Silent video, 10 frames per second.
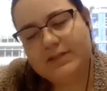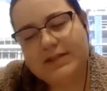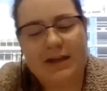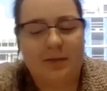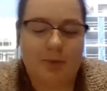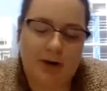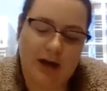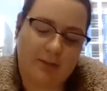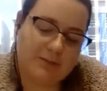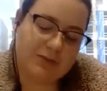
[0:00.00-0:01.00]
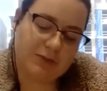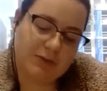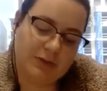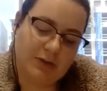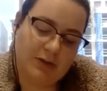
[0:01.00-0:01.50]
take perhaps
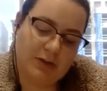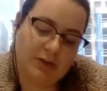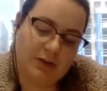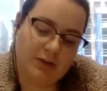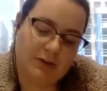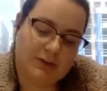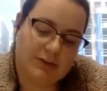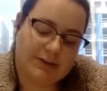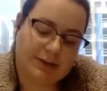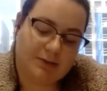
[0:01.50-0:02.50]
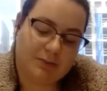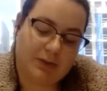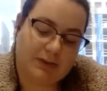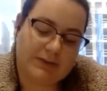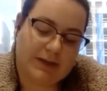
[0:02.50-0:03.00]
six
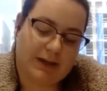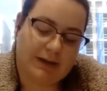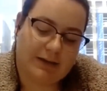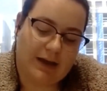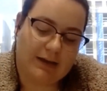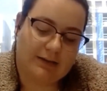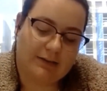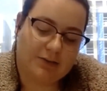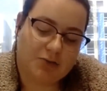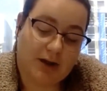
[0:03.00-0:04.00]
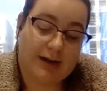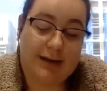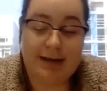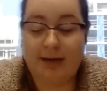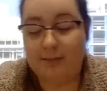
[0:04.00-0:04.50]
months and then try
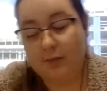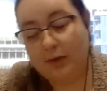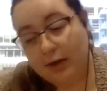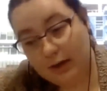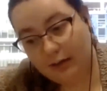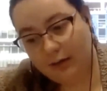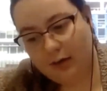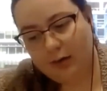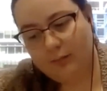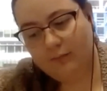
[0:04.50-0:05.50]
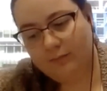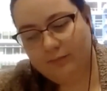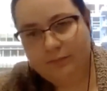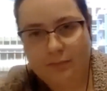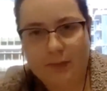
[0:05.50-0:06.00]
again for another,
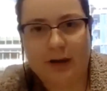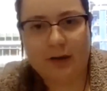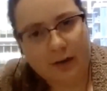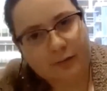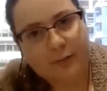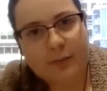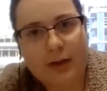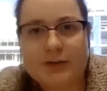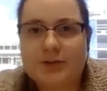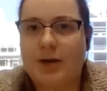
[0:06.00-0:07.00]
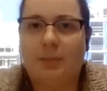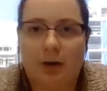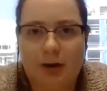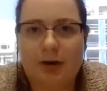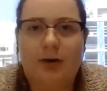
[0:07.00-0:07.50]
like a, a
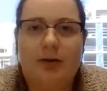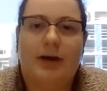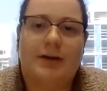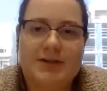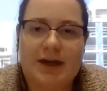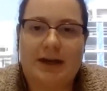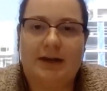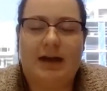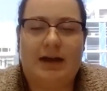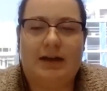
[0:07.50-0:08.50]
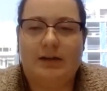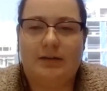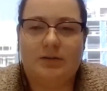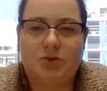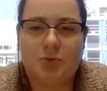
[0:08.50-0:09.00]
summer LSAT in
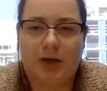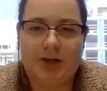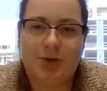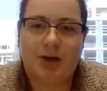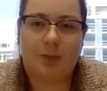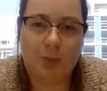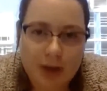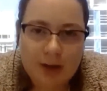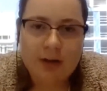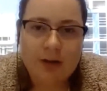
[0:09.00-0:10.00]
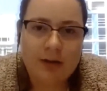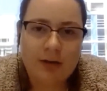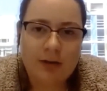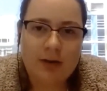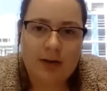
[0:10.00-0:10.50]
2021,
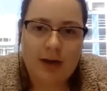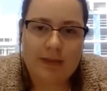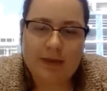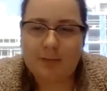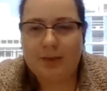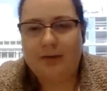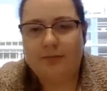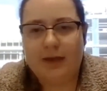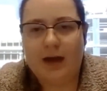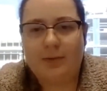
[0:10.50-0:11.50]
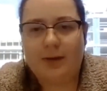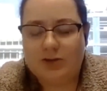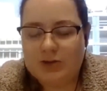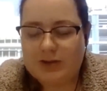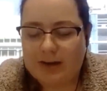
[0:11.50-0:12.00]
and then apply for the
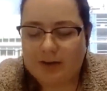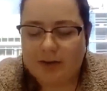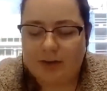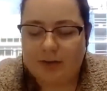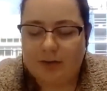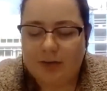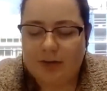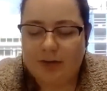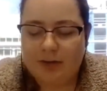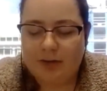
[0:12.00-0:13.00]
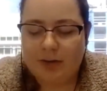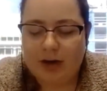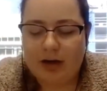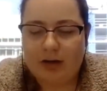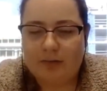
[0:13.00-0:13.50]
application cycle
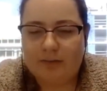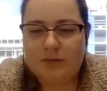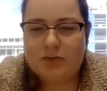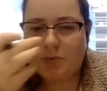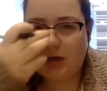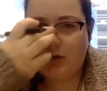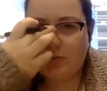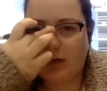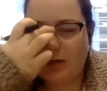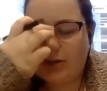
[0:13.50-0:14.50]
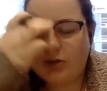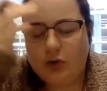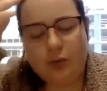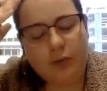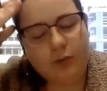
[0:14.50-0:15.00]
of
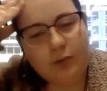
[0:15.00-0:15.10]
2022?